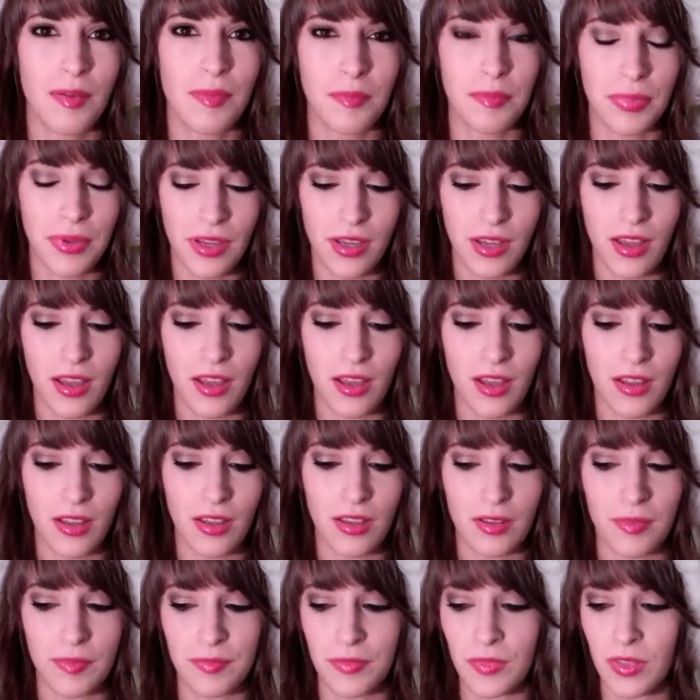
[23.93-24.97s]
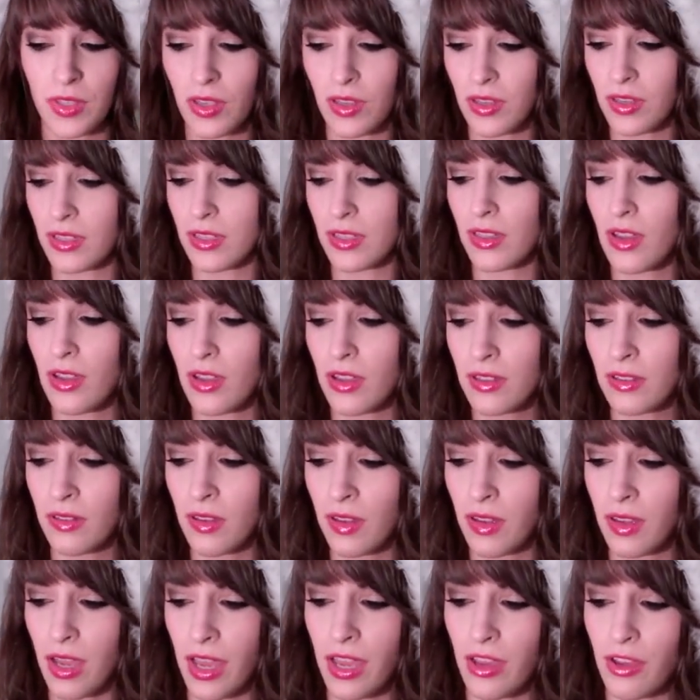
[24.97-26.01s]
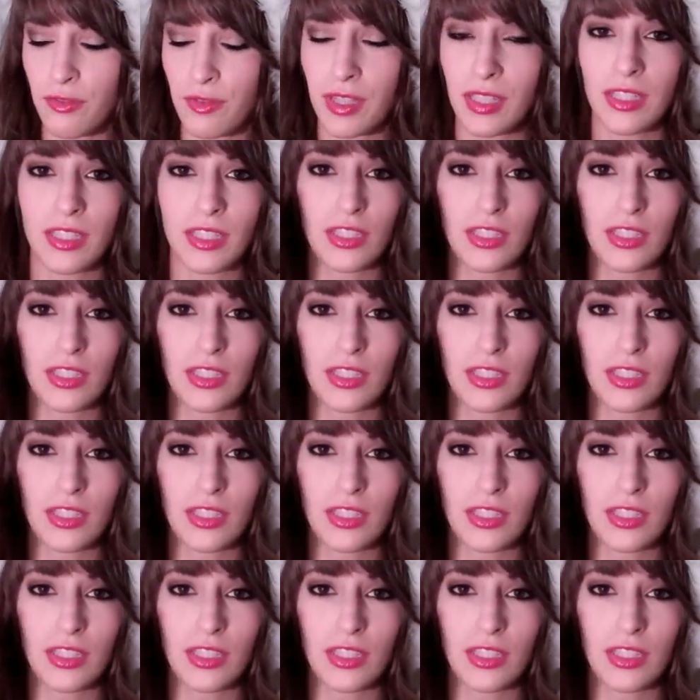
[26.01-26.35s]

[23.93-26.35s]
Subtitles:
But I have my